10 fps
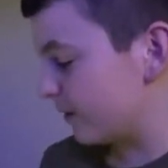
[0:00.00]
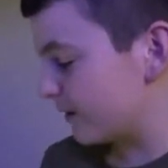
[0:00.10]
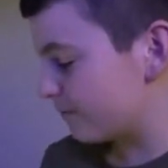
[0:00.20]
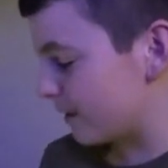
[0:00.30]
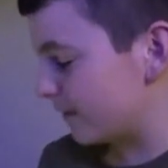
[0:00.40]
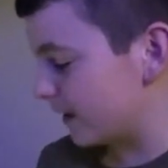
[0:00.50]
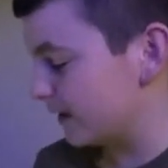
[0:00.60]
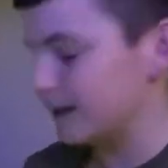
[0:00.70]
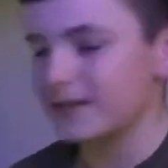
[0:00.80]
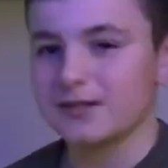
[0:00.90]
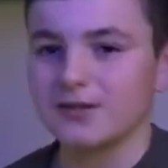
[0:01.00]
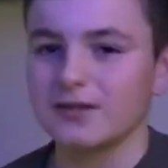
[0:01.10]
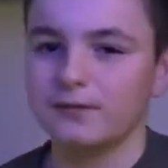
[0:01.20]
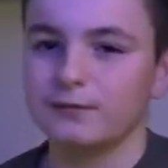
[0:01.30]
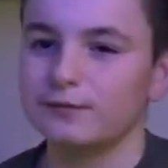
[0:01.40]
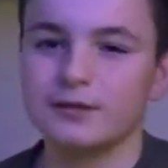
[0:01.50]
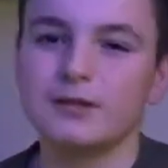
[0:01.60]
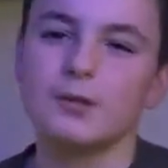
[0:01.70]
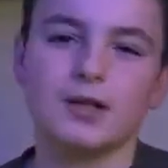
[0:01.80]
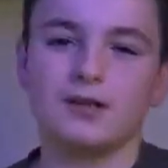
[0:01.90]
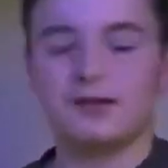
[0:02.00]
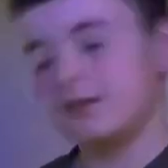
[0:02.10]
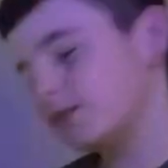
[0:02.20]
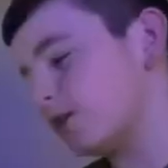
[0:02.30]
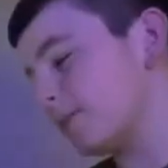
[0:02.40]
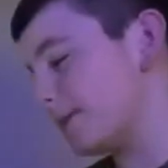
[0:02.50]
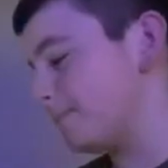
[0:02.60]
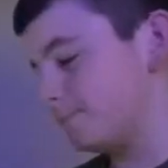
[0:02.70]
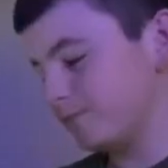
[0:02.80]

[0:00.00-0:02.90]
win Premier Leagues and stuff. Come on, you've got to be